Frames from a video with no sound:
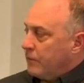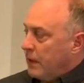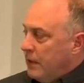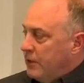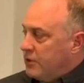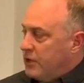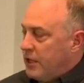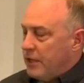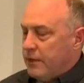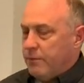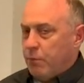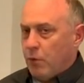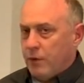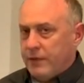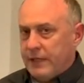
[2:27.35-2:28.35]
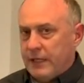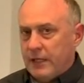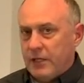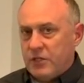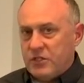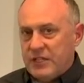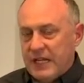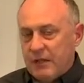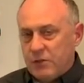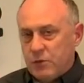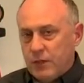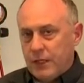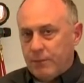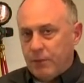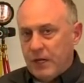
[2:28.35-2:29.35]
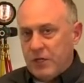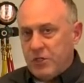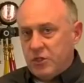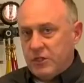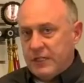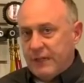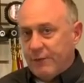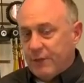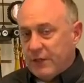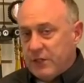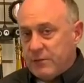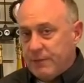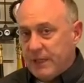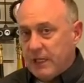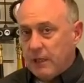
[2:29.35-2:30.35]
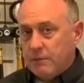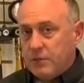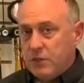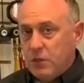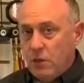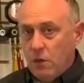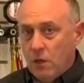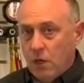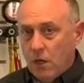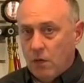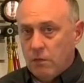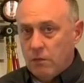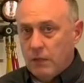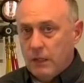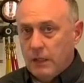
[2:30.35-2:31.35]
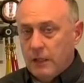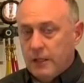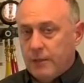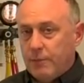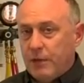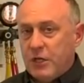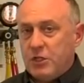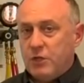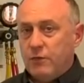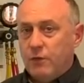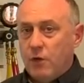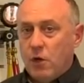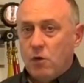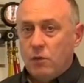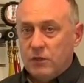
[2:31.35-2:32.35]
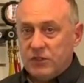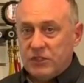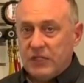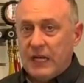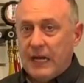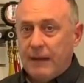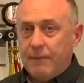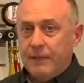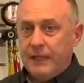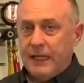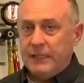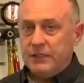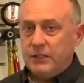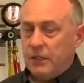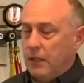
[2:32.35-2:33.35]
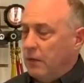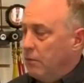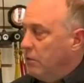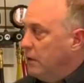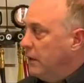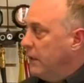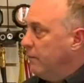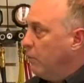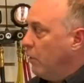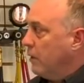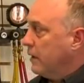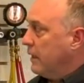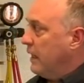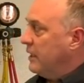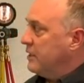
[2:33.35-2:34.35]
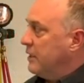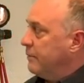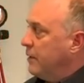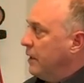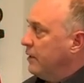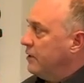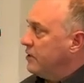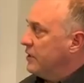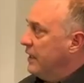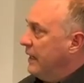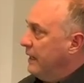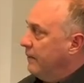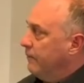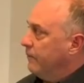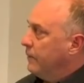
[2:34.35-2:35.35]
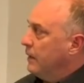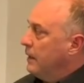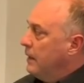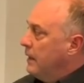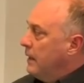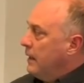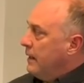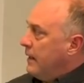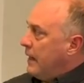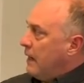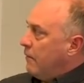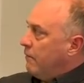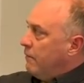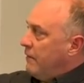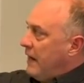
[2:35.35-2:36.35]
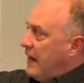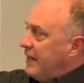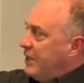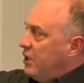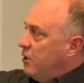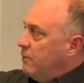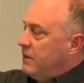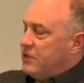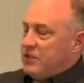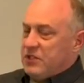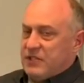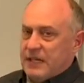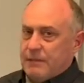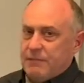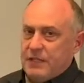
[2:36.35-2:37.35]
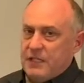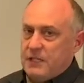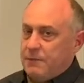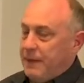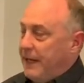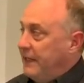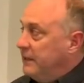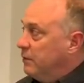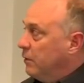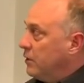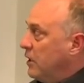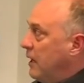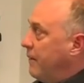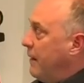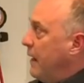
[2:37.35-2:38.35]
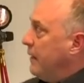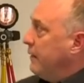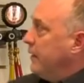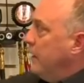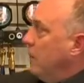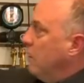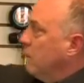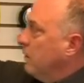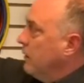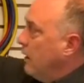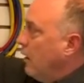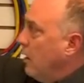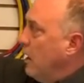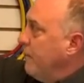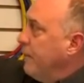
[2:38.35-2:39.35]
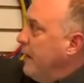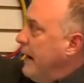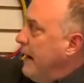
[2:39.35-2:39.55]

Here's another important thing to understand is when the pressure difference becomes too low, the pressure flow will stop. And that's a really important concept to understand. Now, vacuum is just empty space, and we're talking about you know our upper